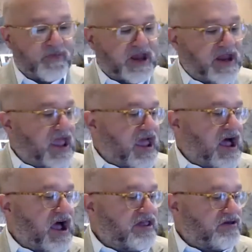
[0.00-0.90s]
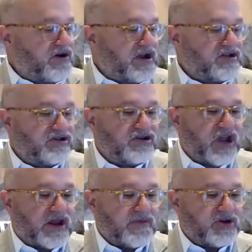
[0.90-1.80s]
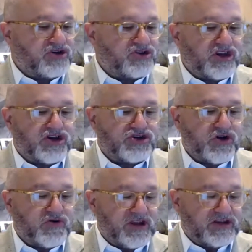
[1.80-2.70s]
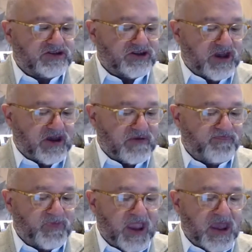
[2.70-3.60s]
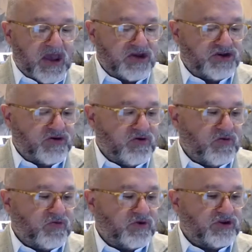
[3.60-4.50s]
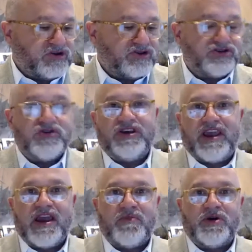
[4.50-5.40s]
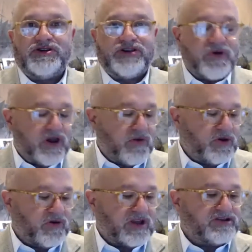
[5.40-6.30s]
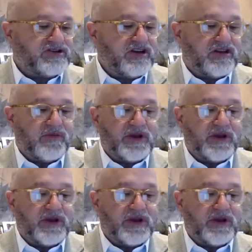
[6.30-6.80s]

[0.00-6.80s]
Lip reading: But I thought and I'm just going to show these to the camera, so I hope you can see them.